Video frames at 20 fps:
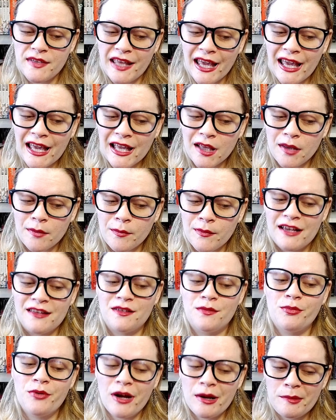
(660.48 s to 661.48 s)
game and the
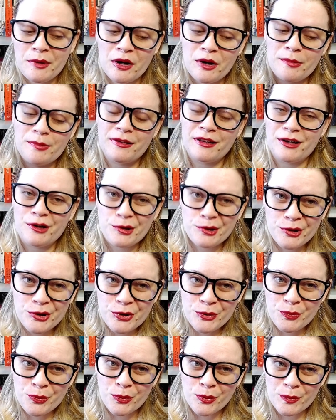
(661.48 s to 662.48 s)
primary player
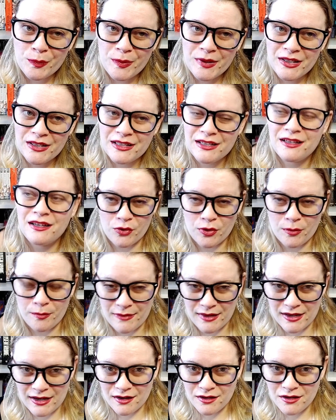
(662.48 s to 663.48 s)
loop would be from there.